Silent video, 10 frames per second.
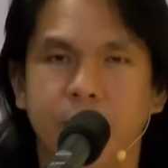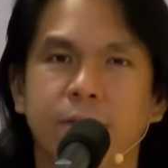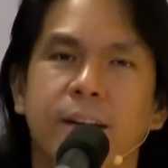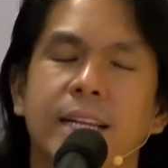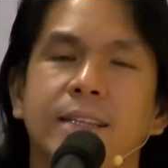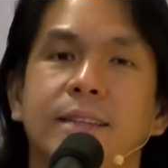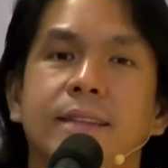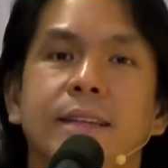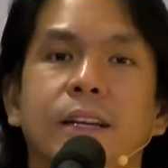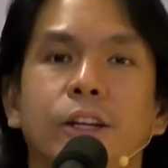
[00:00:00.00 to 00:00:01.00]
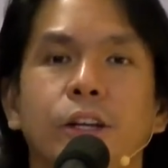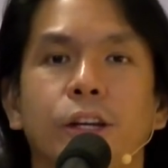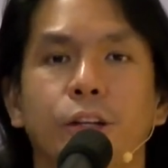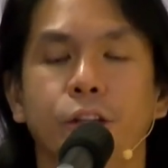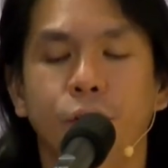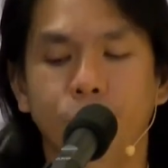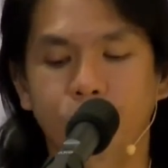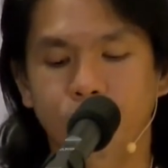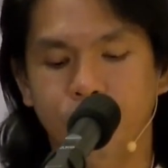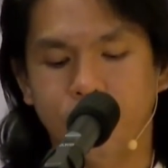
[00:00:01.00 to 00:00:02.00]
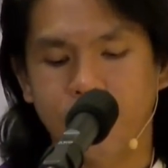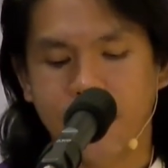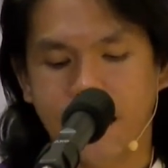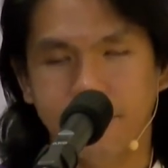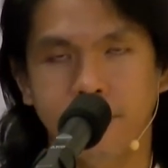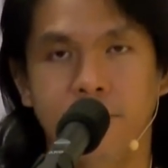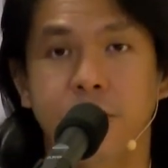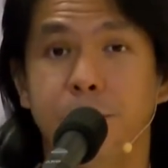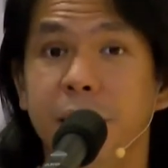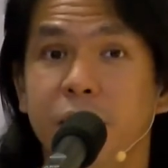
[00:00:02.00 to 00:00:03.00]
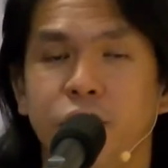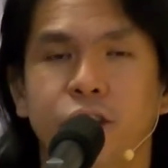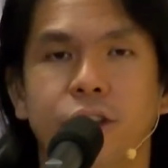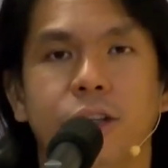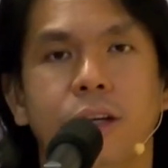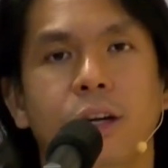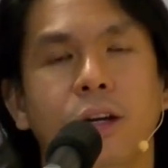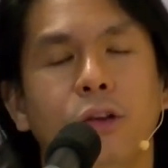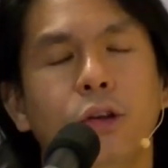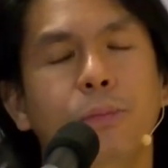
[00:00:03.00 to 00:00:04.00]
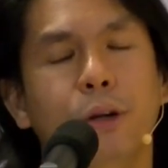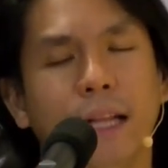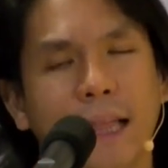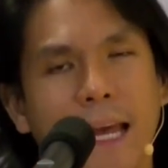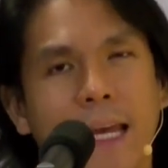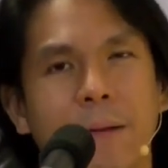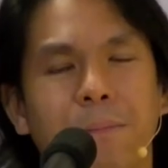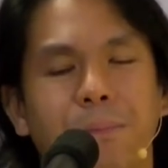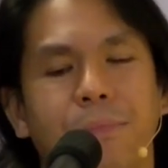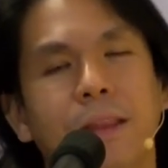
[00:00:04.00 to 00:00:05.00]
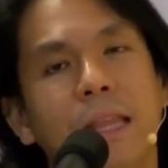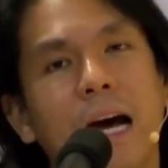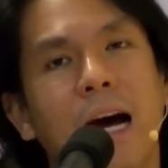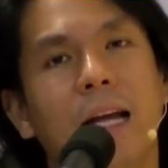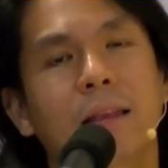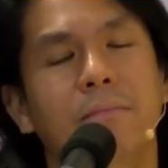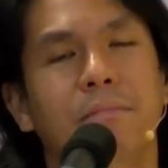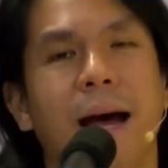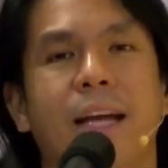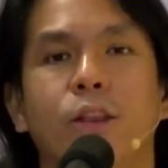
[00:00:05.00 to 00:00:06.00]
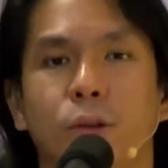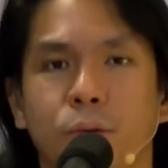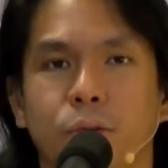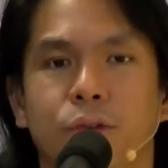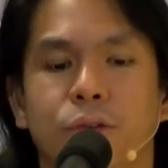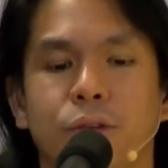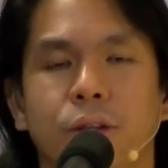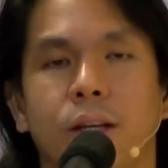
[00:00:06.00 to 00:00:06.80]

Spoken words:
Friends, use your gift of speech to proclaim not bad news,